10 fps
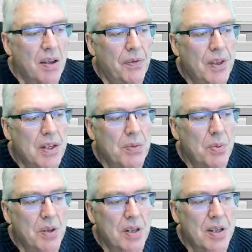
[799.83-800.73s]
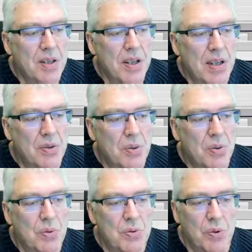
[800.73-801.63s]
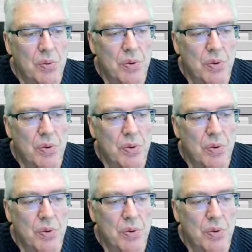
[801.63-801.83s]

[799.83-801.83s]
this one is set to true,